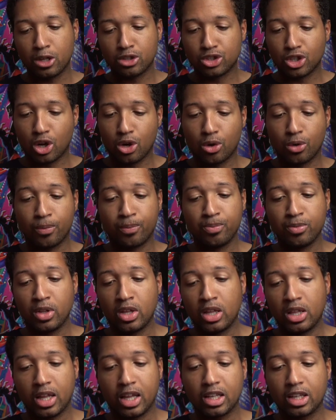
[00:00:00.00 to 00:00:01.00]
So
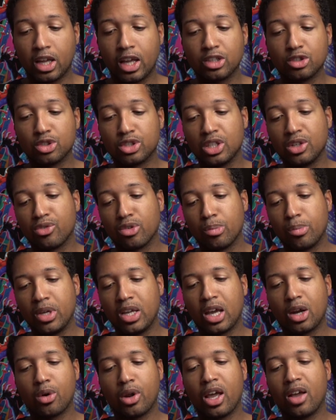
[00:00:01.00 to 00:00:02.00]
like, as you see for
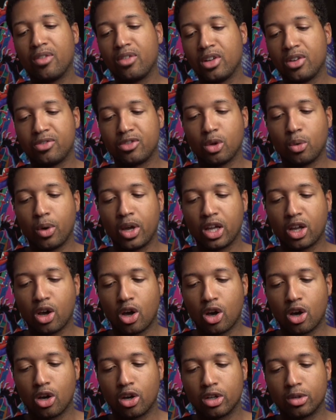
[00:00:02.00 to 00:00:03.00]
me, I don't have lift awake
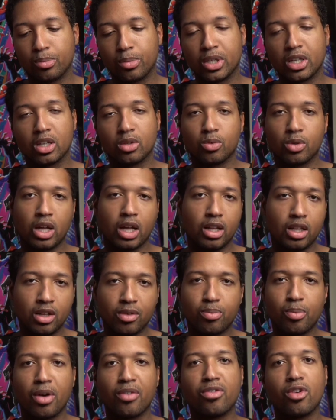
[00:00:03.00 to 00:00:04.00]
on, because when I
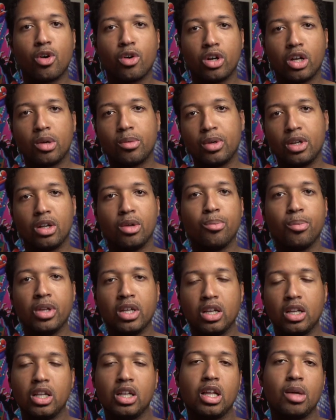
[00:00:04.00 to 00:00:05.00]
lift my phone up, it
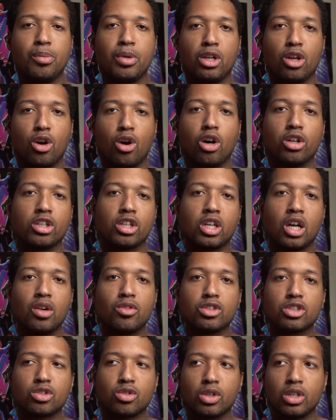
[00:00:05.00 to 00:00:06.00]
immediately let me know on the
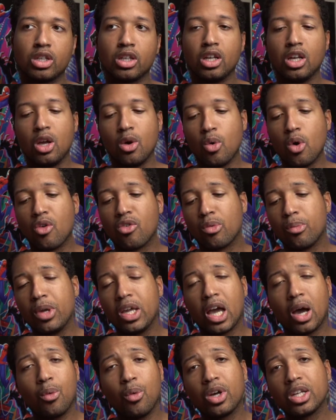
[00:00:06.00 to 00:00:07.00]
cover screen. Well, for
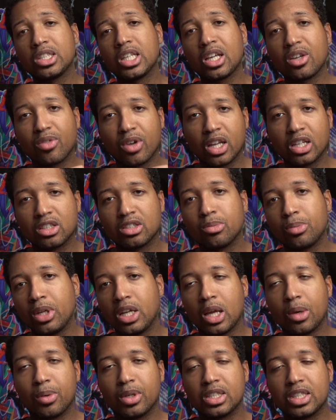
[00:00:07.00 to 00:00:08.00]
me, I want to take advantage of
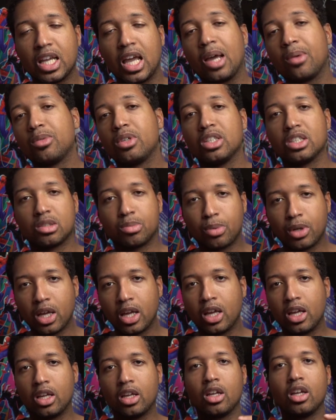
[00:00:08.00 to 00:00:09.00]
being able to tap the
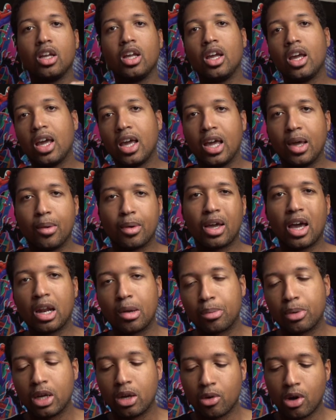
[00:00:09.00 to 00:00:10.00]
display and kind
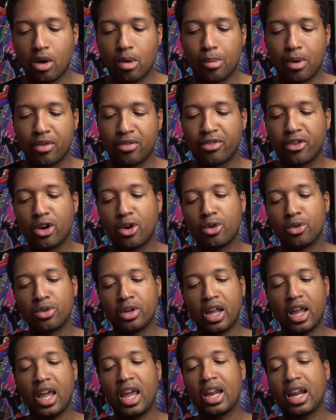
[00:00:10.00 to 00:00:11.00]
of play around with my
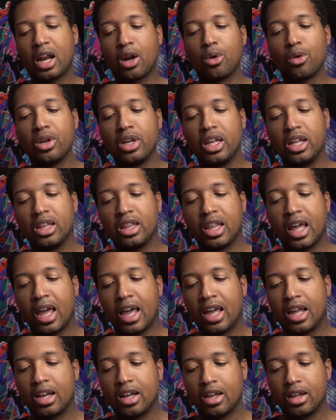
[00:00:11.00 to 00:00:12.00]
phone, and I don't need
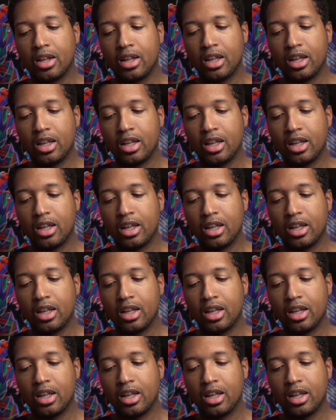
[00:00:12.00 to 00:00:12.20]
that